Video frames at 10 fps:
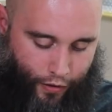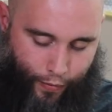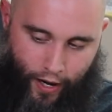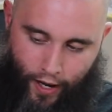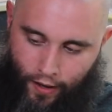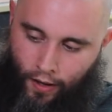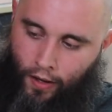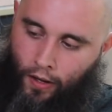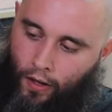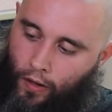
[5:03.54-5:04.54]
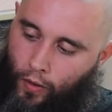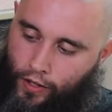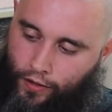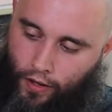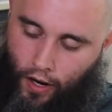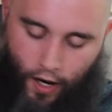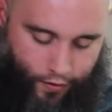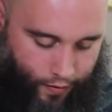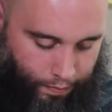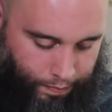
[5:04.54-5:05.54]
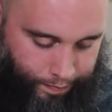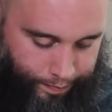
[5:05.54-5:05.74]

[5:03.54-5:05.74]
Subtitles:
spray, which is awesome.